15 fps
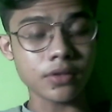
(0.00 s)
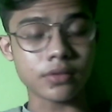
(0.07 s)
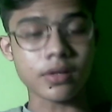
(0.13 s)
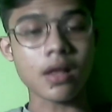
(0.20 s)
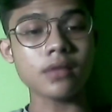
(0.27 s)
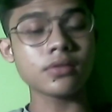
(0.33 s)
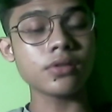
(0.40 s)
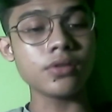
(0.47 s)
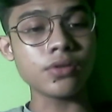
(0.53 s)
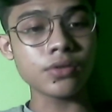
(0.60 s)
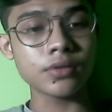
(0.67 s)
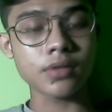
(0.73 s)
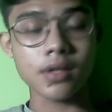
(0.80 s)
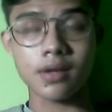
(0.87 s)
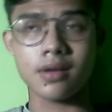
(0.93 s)

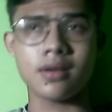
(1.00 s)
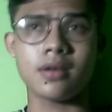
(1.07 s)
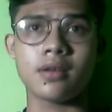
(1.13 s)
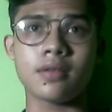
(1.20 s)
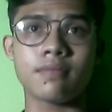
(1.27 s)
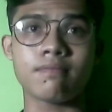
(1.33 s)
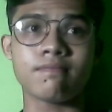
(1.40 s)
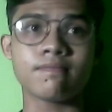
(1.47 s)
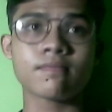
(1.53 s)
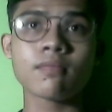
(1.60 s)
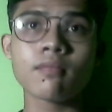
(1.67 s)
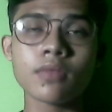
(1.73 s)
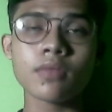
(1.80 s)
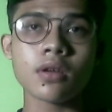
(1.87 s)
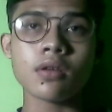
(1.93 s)
university in the United
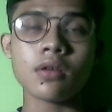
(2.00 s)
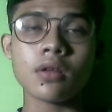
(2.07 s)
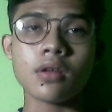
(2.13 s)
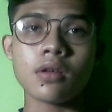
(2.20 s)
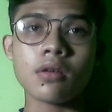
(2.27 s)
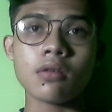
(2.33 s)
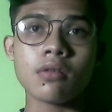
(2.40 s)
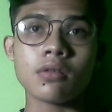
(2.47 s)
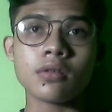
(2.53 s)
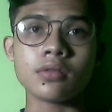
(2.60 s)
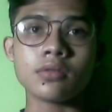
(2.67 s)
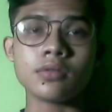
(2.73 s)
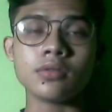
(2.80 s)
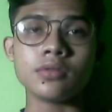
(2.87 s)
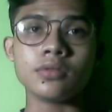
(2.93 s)
States.
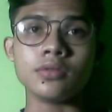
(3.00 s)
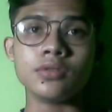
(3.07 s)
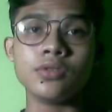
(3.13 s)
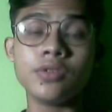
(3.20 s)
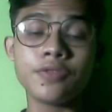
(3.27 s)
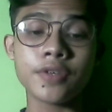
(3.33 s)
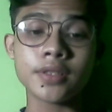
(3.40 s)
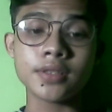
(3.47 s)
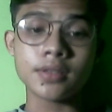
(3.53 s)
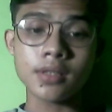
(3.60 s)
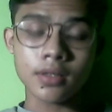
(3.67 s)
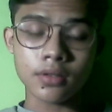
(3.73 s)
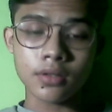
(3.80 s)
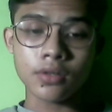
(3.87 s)
So for the